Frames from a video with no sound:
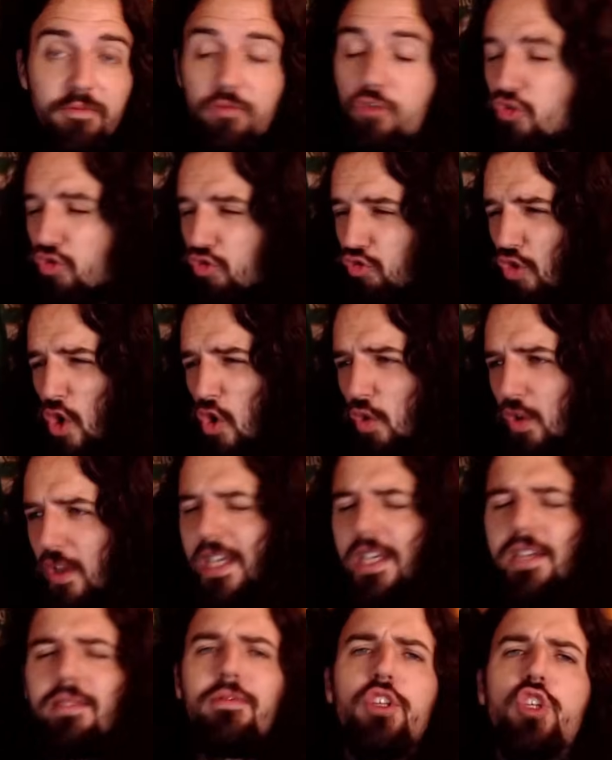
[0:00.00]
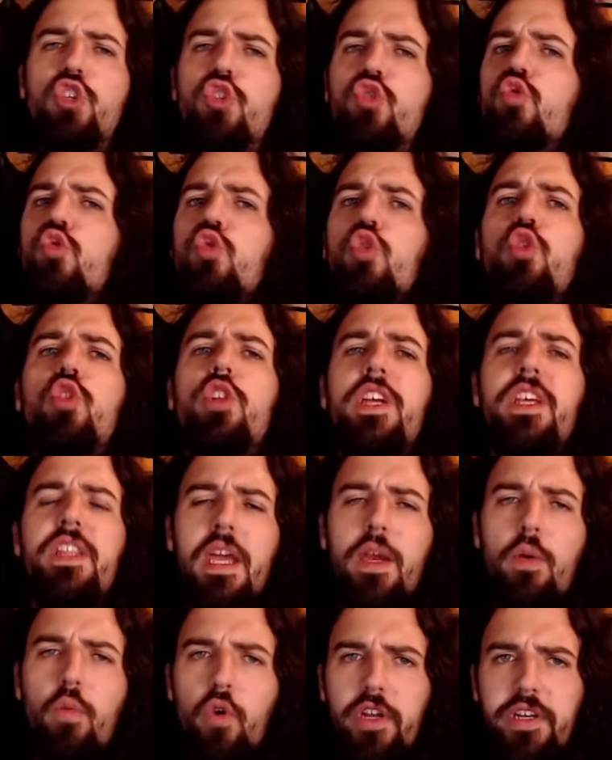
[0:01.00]
Truly
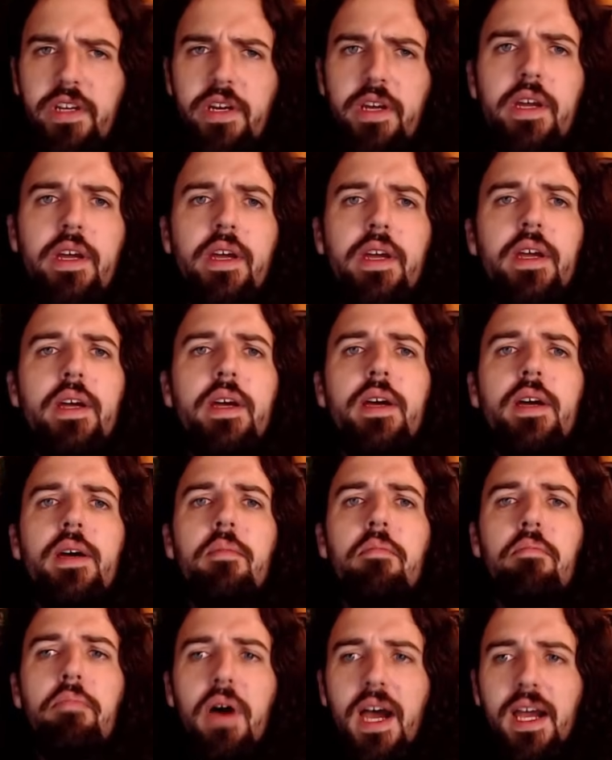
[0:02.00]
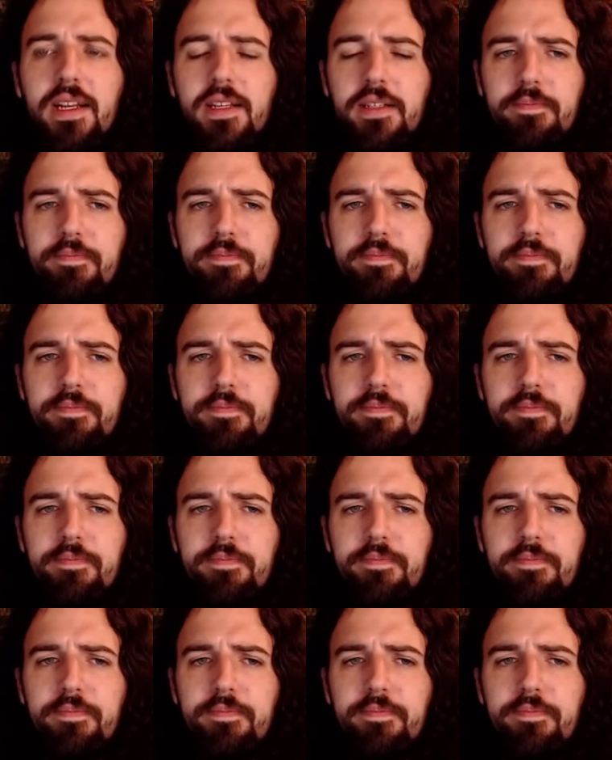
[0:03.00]
they would. But